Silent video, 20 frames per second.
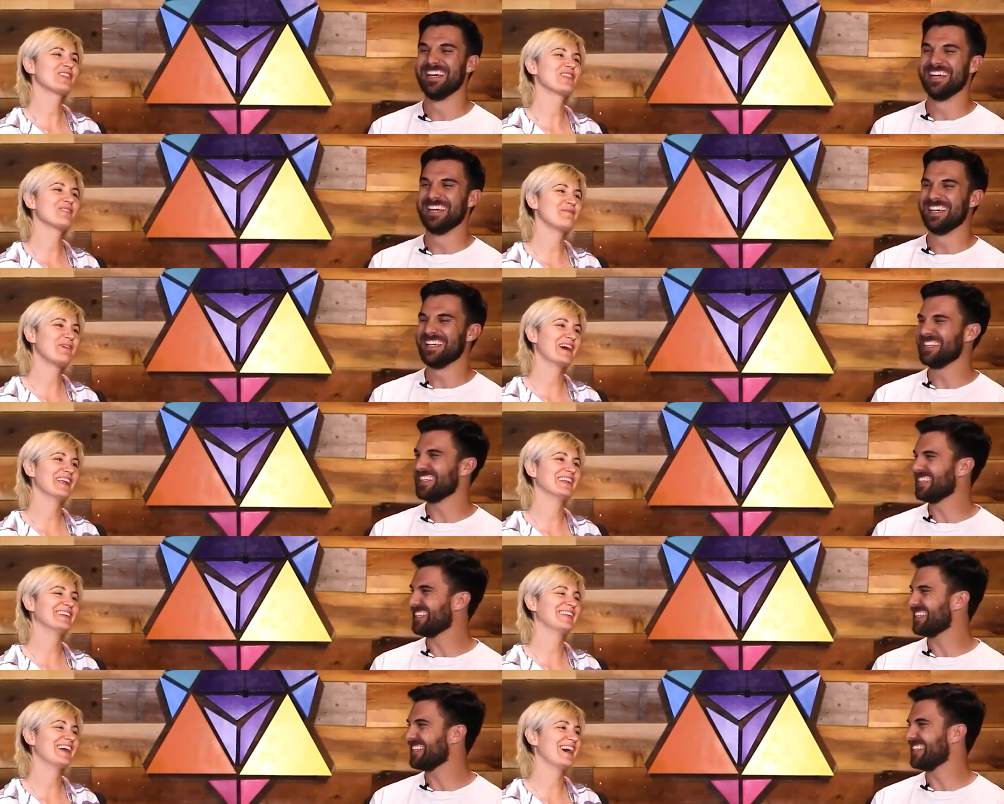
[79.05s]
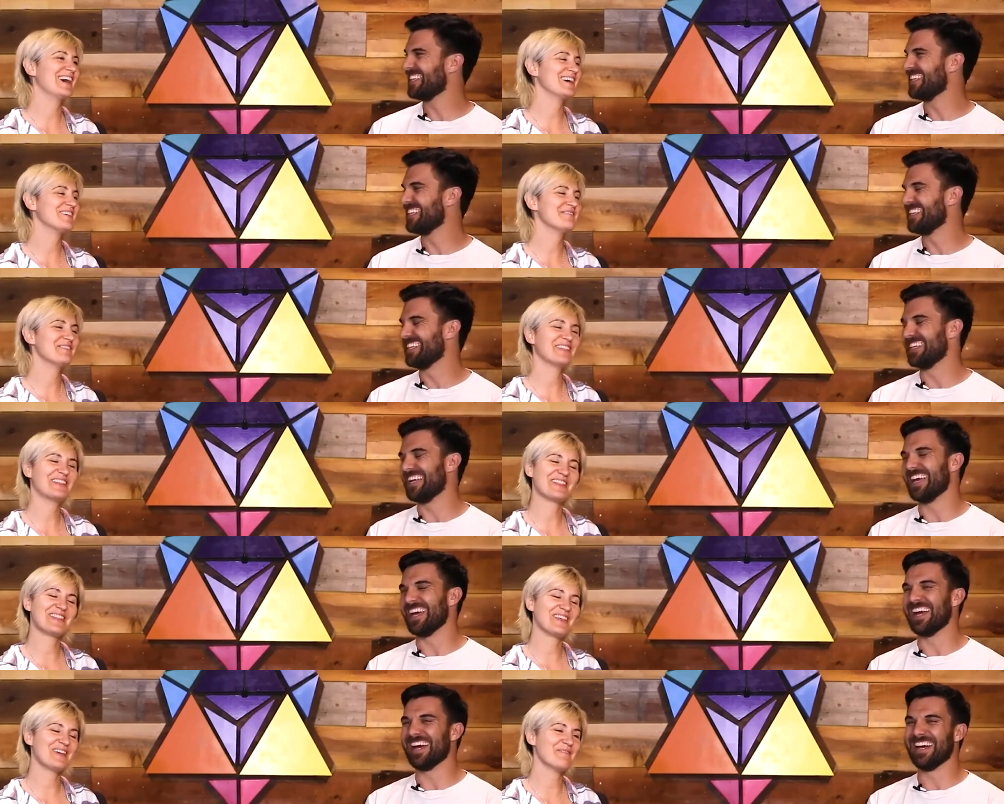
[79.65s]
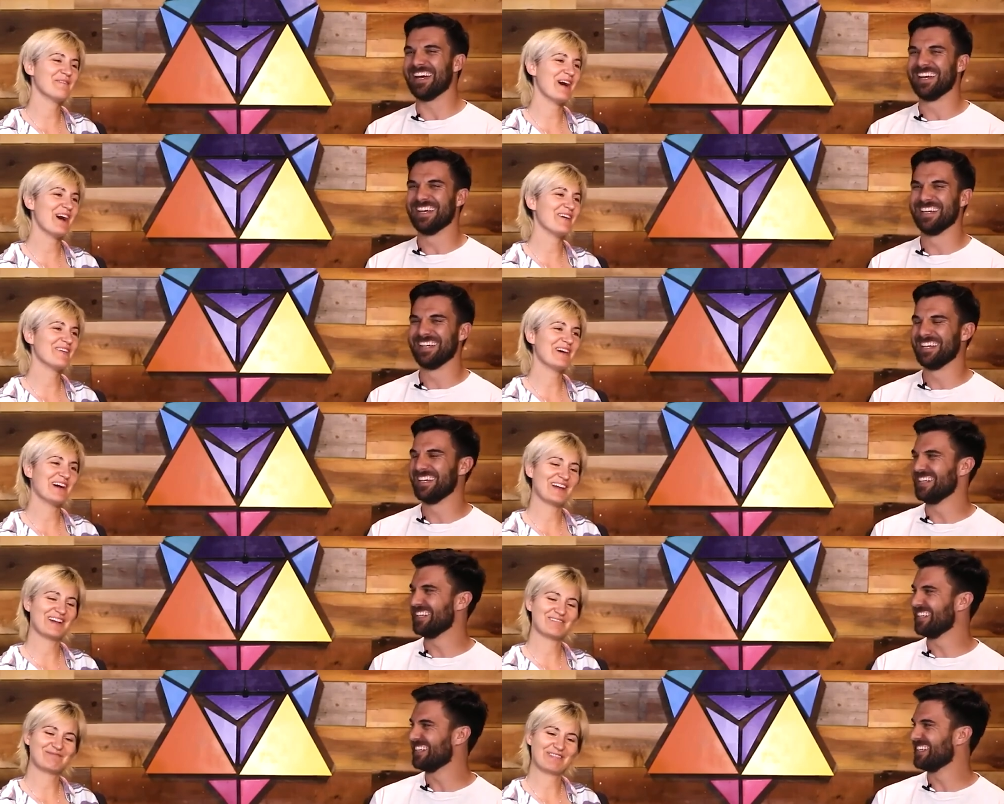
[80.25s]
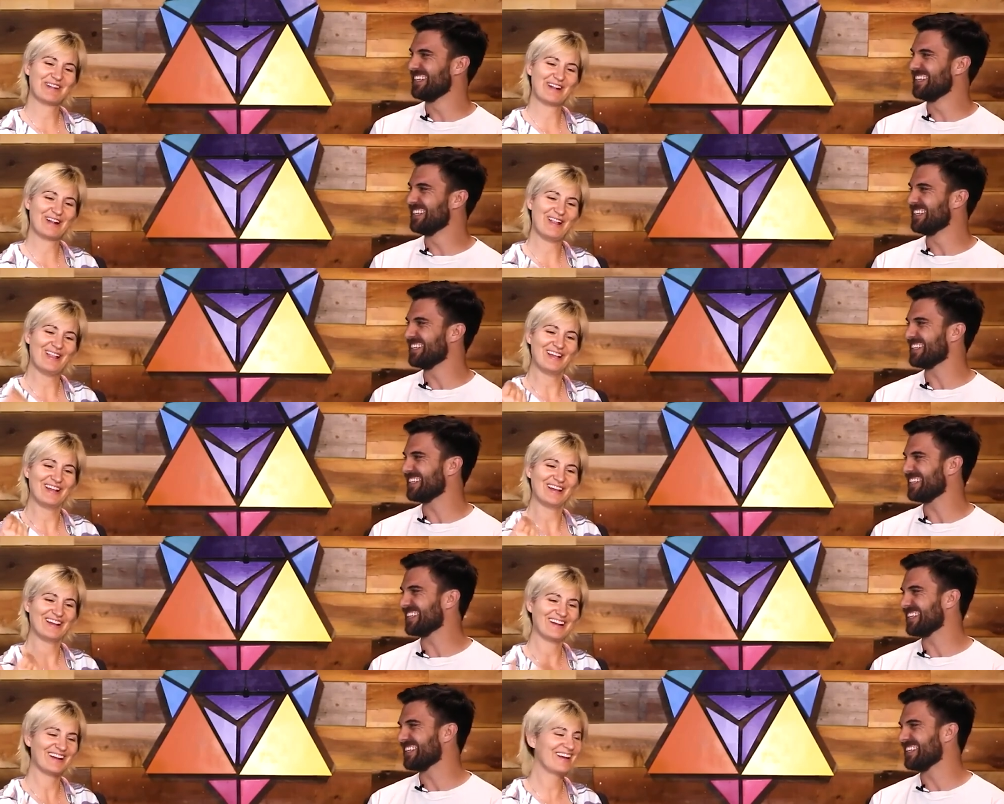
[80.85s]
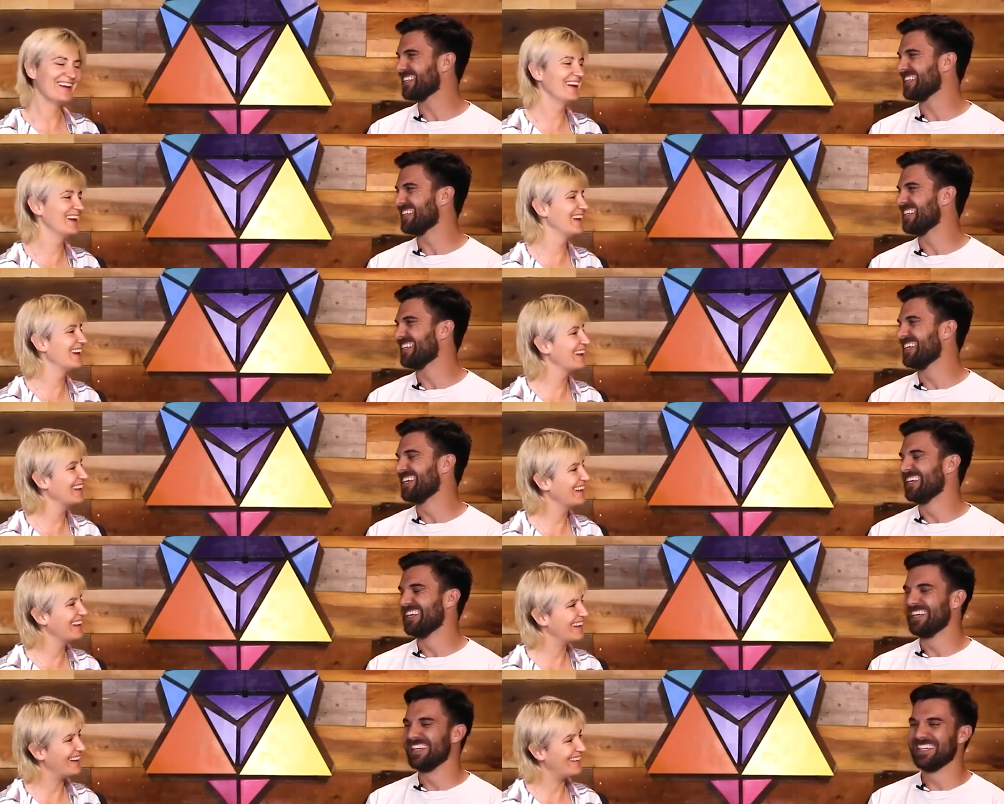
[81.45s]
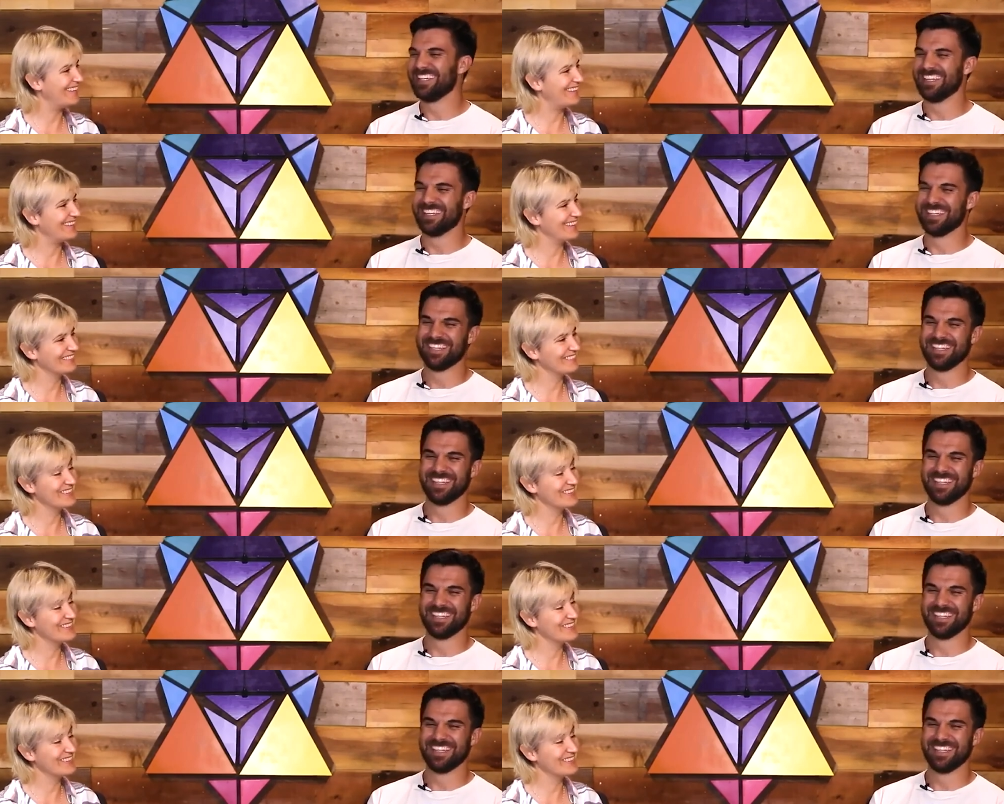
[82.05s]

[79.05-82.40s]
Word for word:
Speaker 1: once upon a time, and yeah. then somehow I no,